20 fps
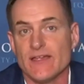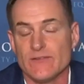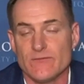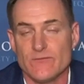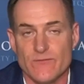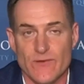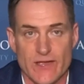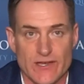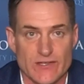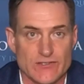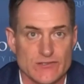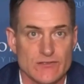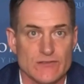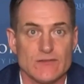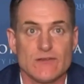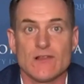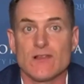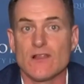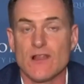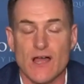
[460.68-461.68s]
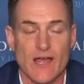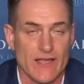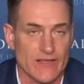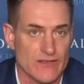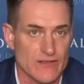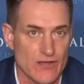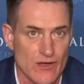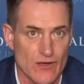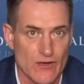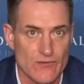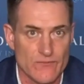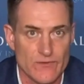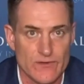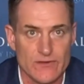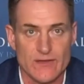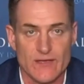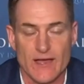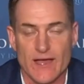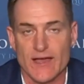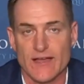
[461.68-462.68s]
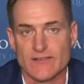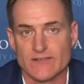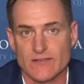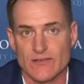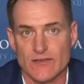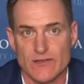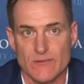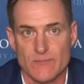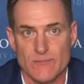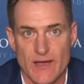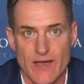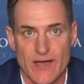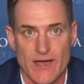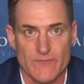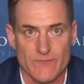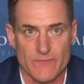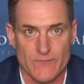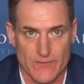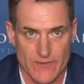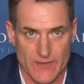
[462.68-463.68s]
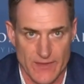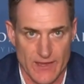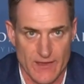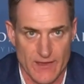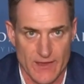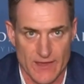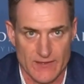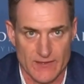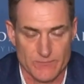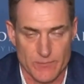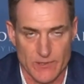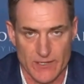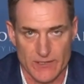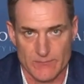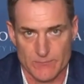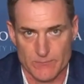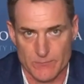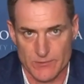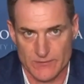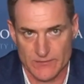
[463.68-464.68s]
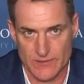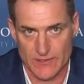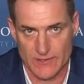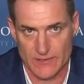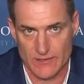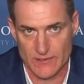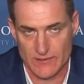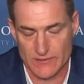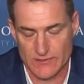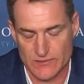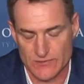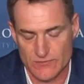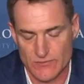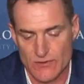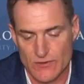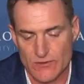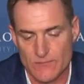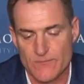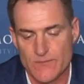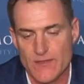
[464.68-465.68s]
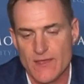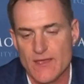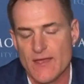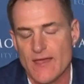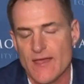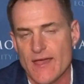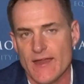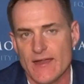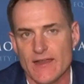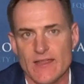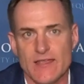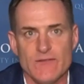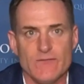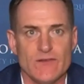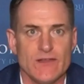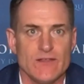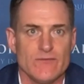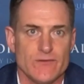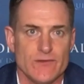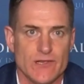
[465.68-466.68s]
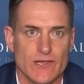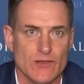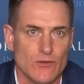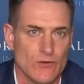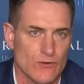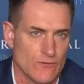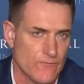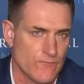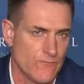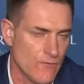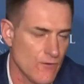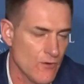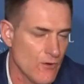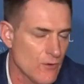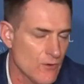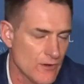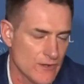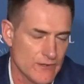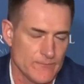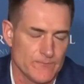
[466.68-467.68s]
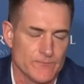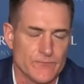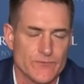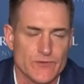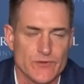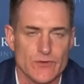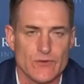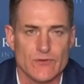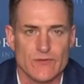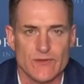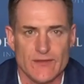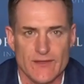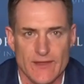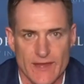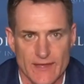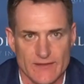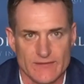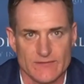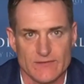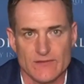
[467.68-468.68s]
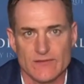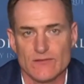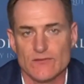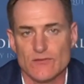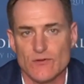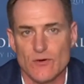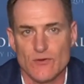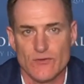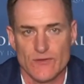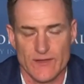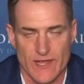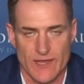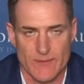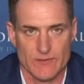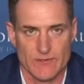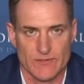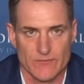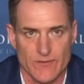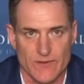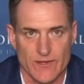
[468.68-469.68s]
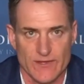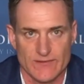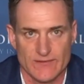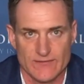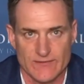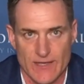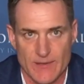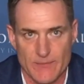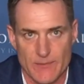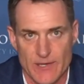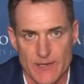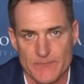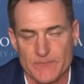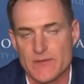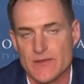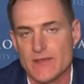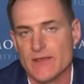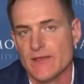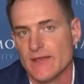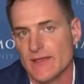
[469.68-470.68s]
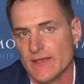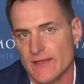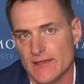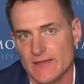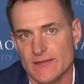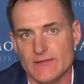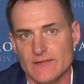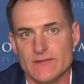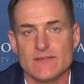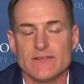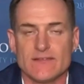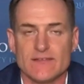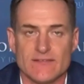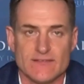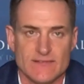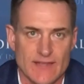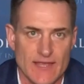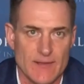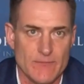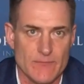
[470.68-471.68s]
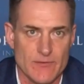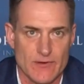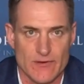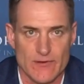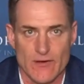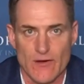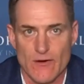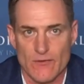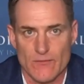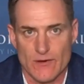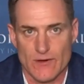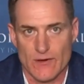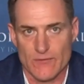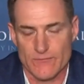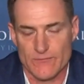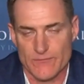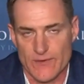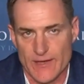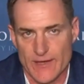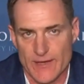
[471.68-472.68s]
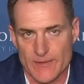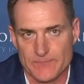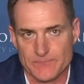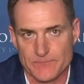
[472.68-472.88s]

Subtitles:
infection like COVID. So demand for there has been particularly strong. And even if you look forward to the next Northern Hemisphere summer in December of